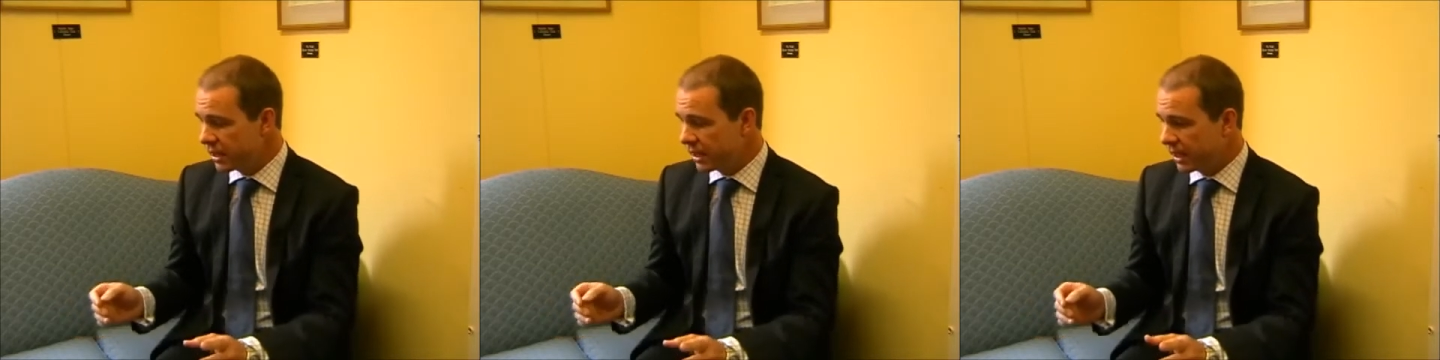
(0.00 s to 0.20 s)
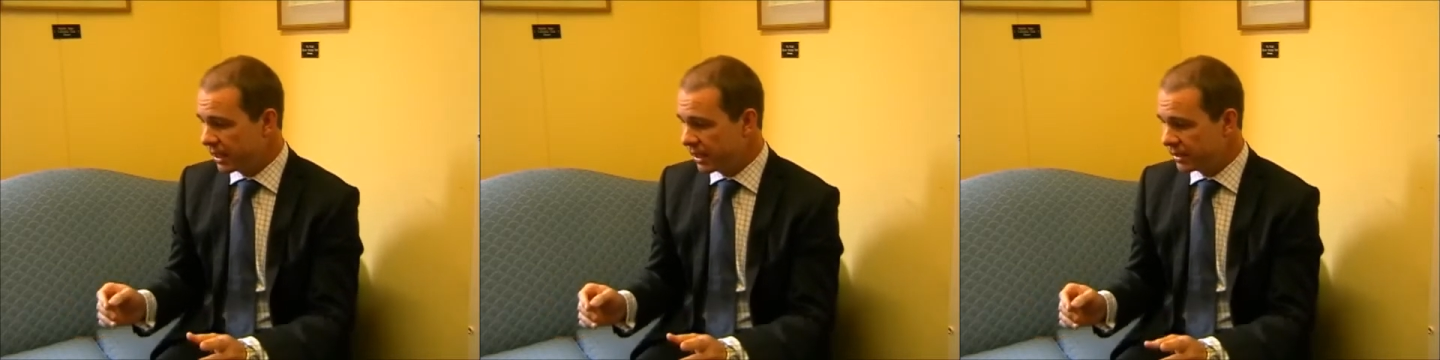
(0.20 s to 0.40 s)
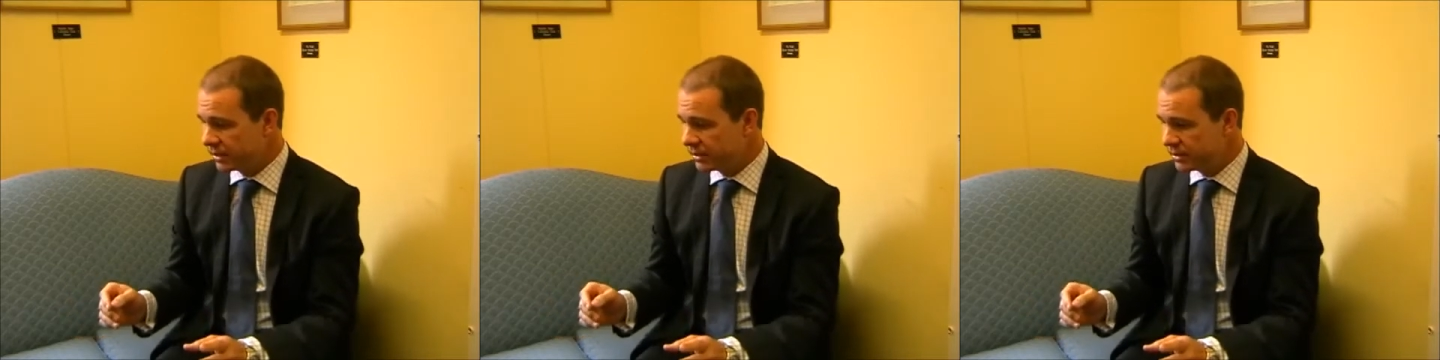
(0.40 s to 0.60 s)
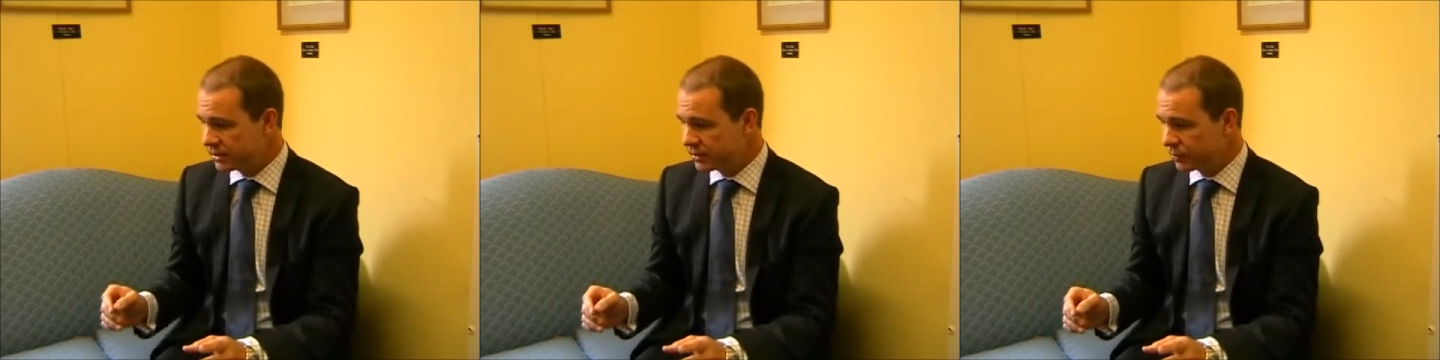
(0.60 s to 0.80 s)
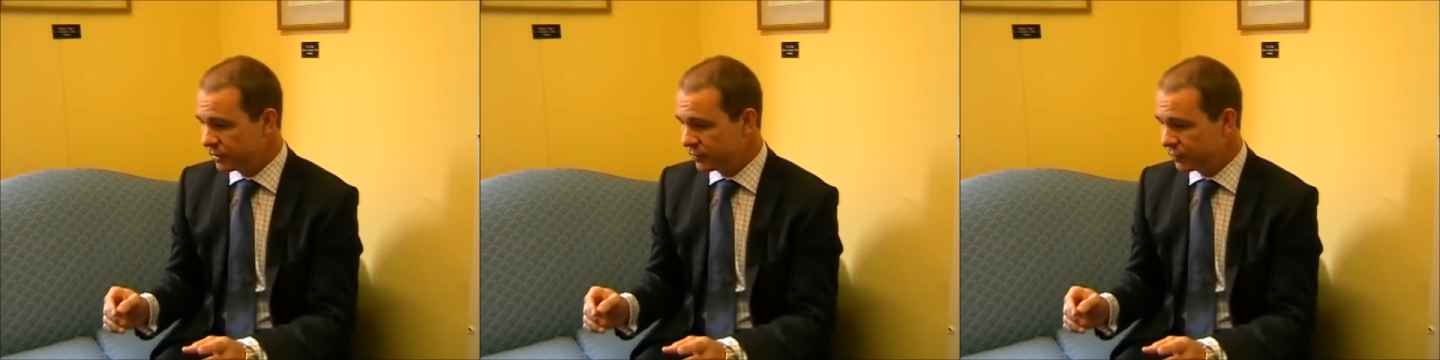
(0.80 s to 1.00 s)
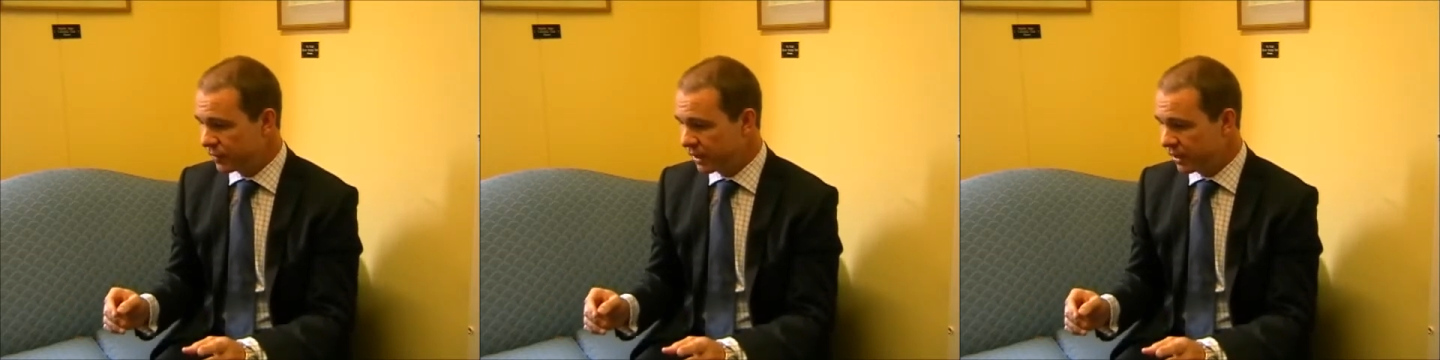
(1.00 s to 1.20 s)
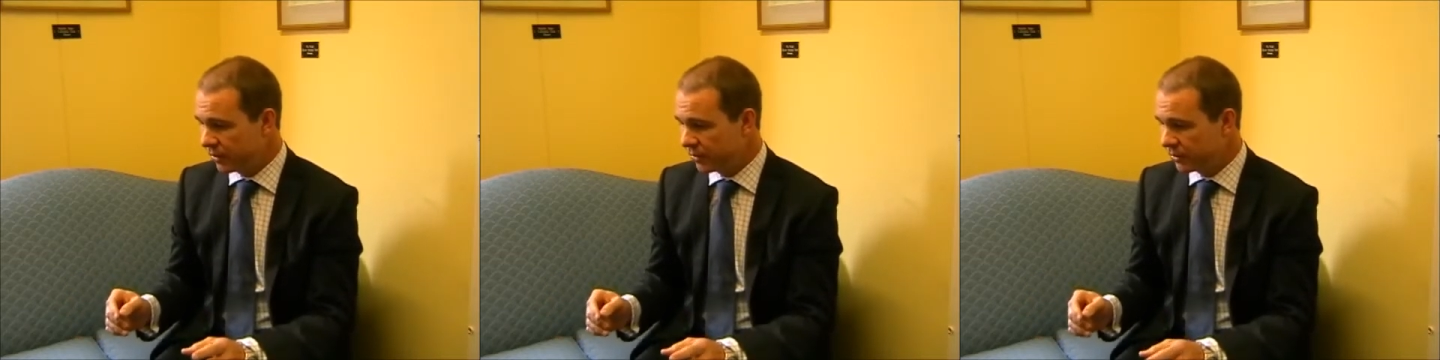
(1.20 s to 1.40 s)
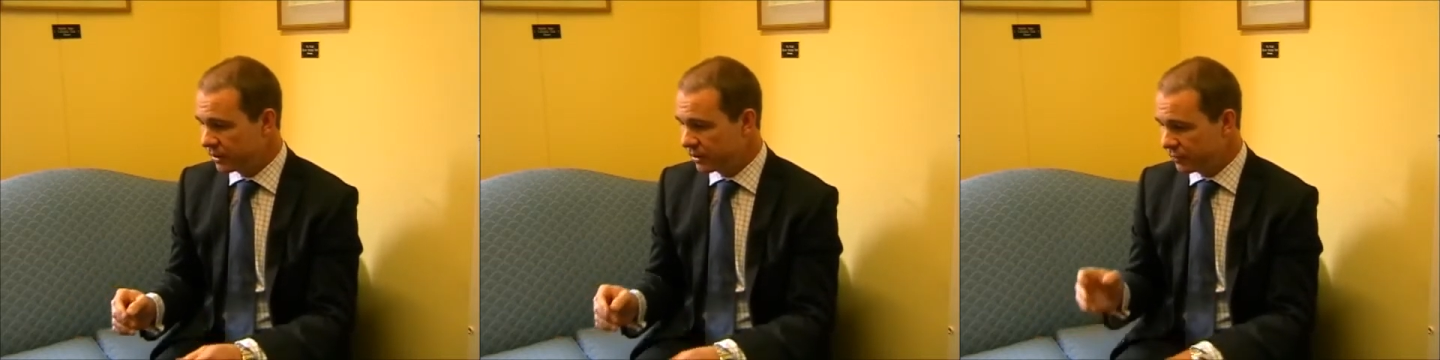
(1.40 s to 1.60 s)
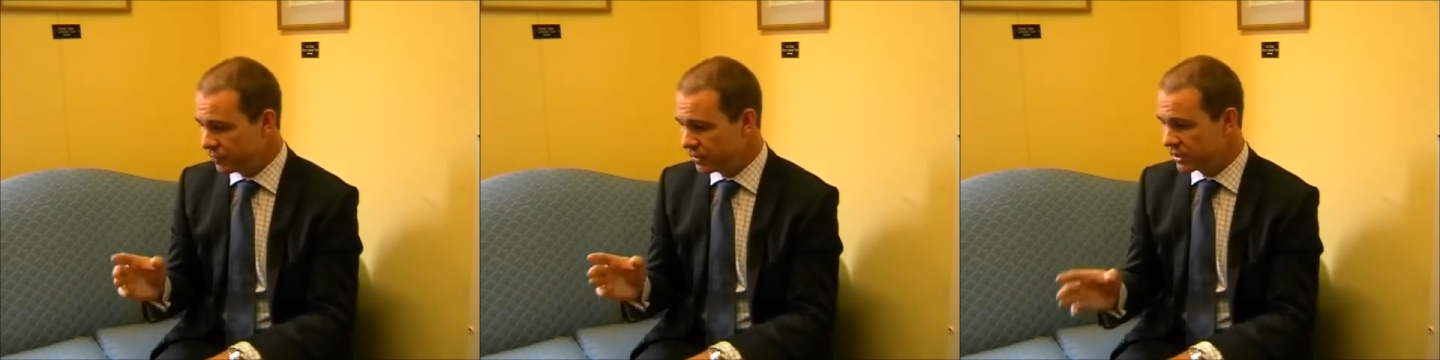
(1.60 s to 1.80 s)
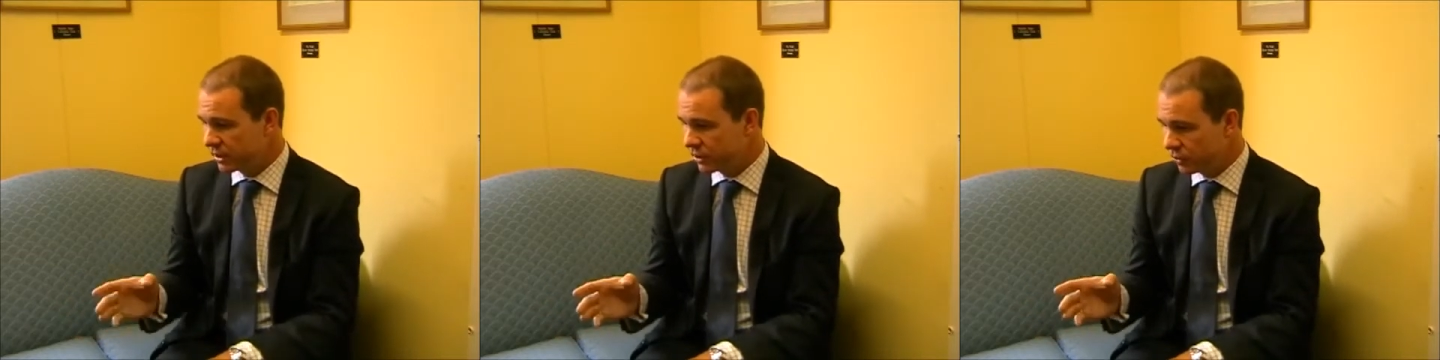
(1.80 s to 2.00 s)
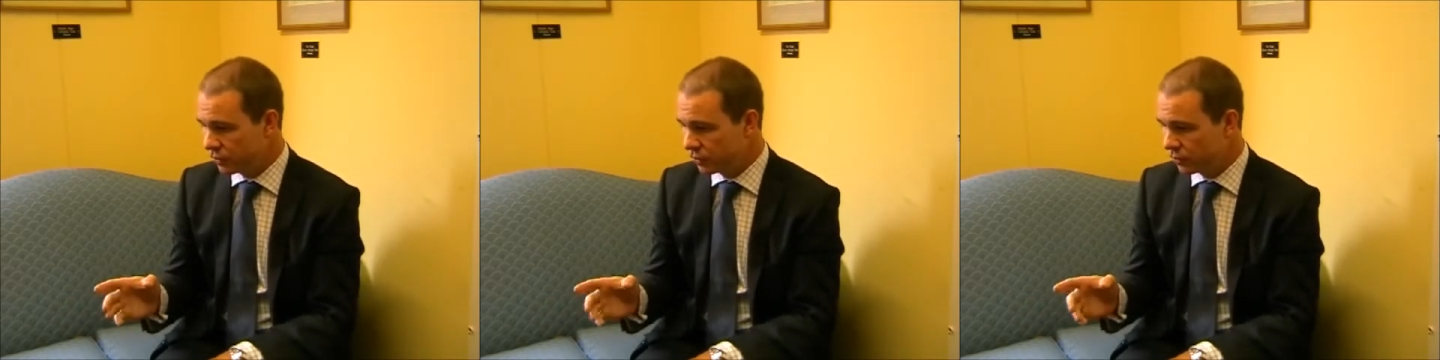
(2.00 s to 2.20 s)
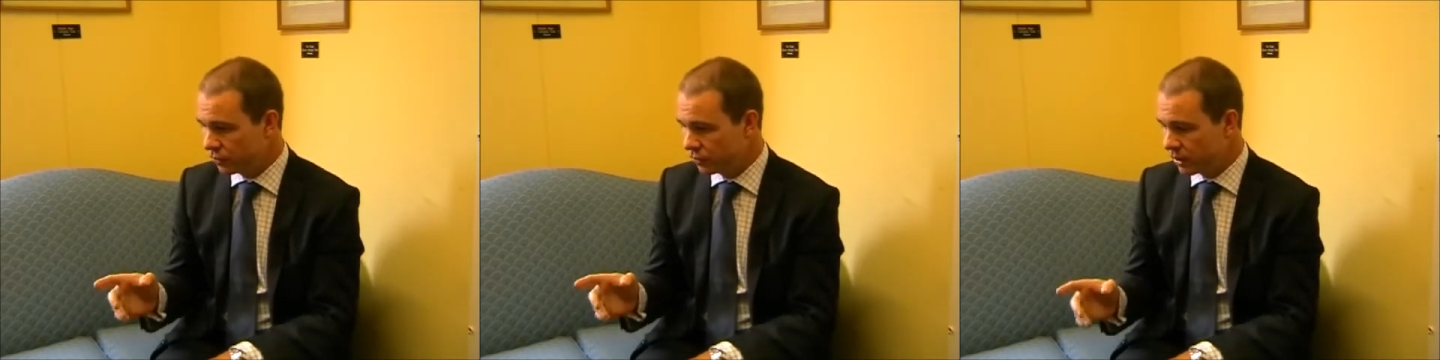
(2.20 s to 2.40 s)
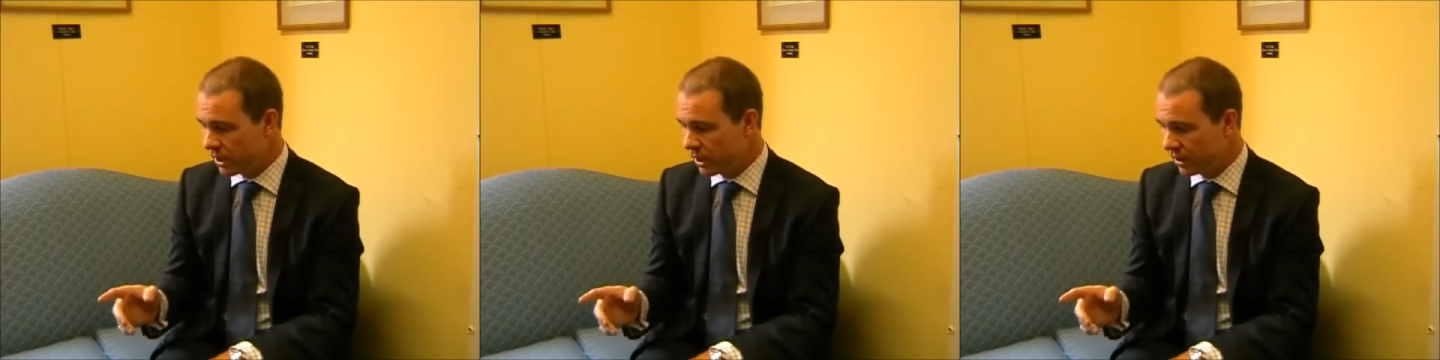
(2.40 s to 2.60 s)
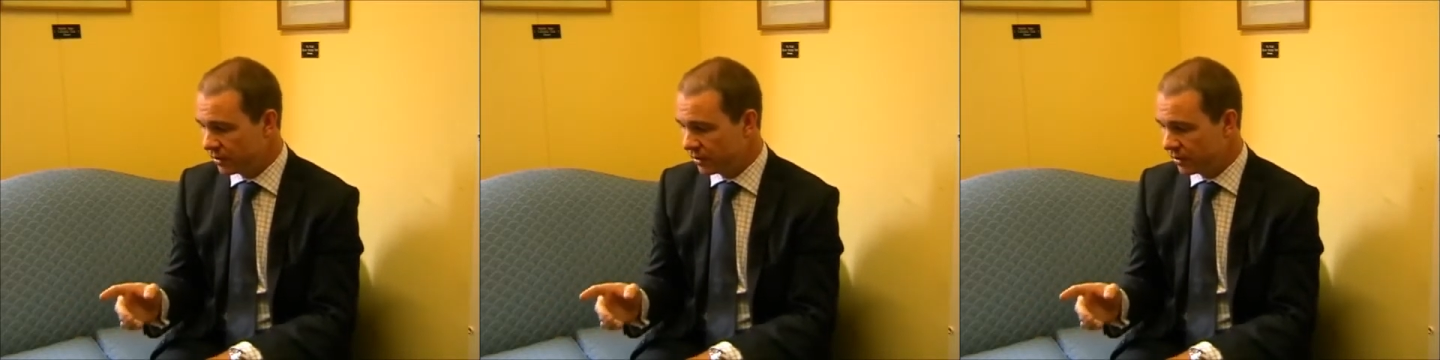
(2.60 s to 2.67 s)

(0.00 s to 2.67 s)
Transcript: And we found that the Physicool